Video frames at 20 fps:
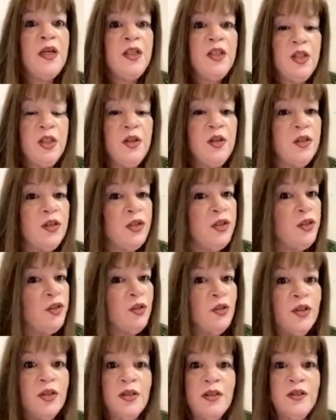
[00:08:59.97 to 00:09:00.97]

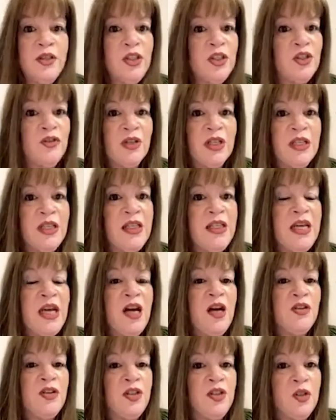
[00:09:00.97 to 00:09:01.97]
You're strictly
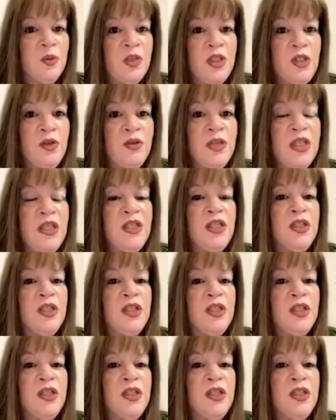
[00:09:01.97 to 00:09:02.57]
there to do what you need to